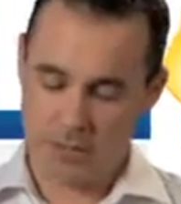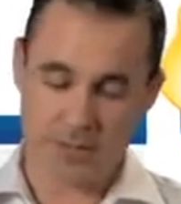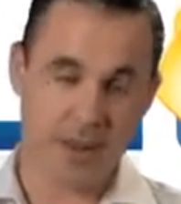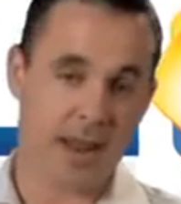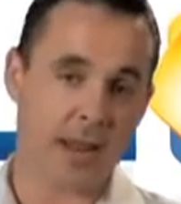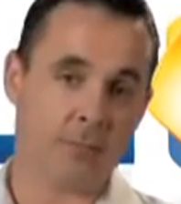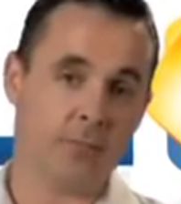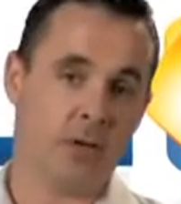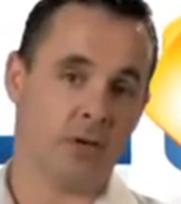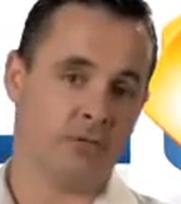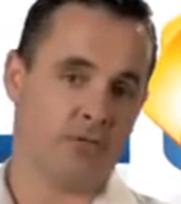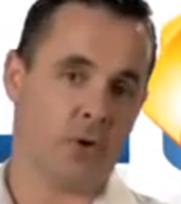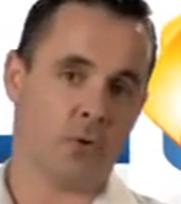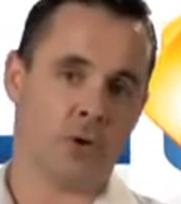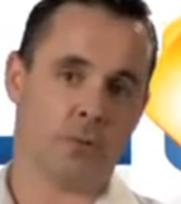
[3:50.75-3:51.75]
Name,
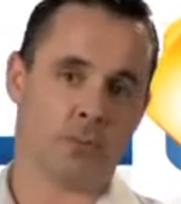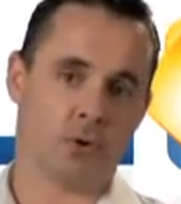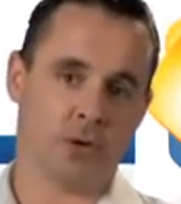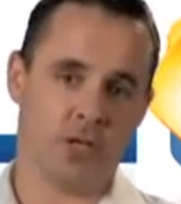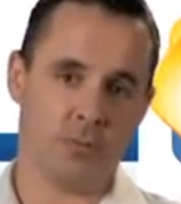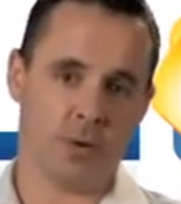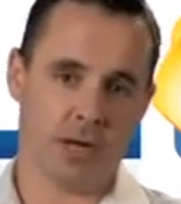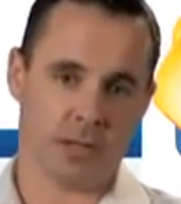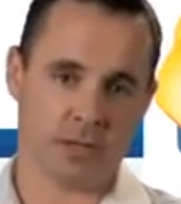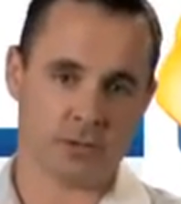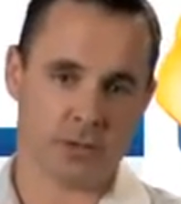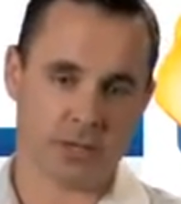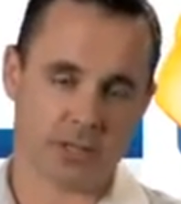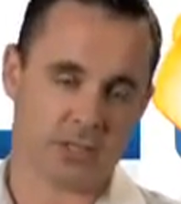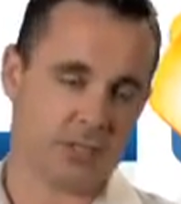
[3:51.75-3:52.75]
phone number, email
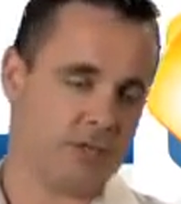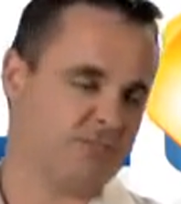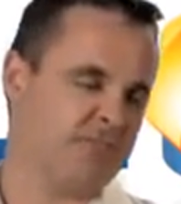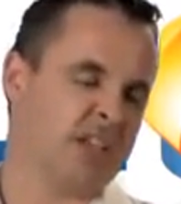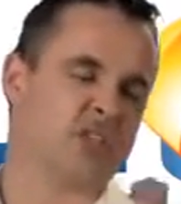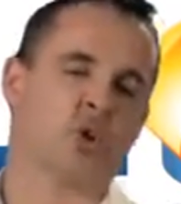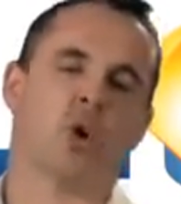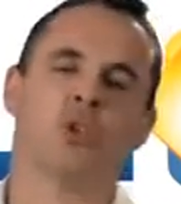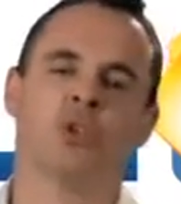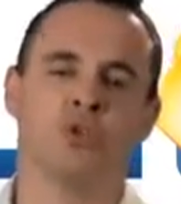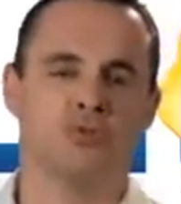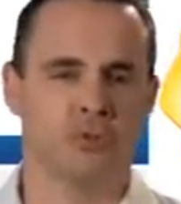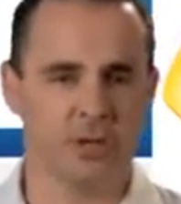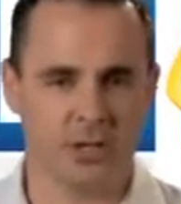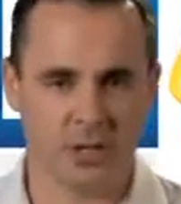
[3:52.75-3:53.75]
address. That's all
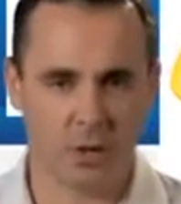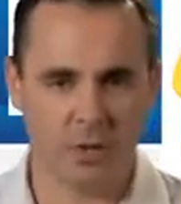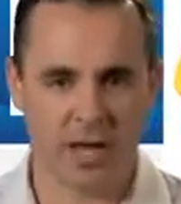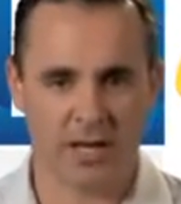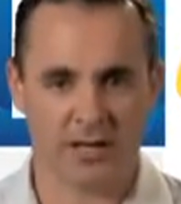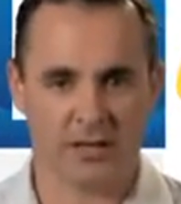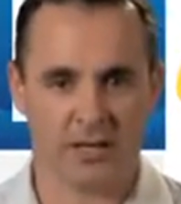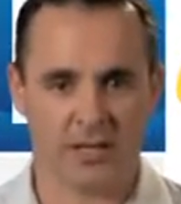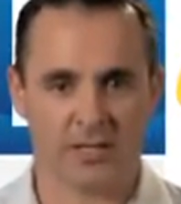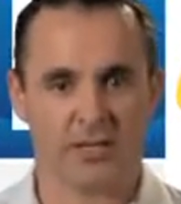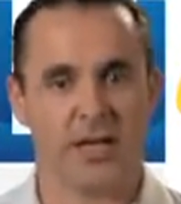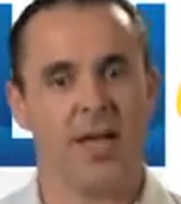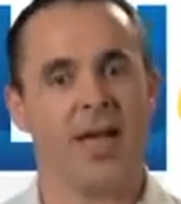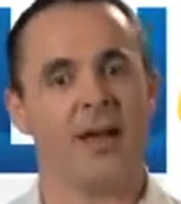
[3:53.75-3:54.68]
you'd really go ahead and need.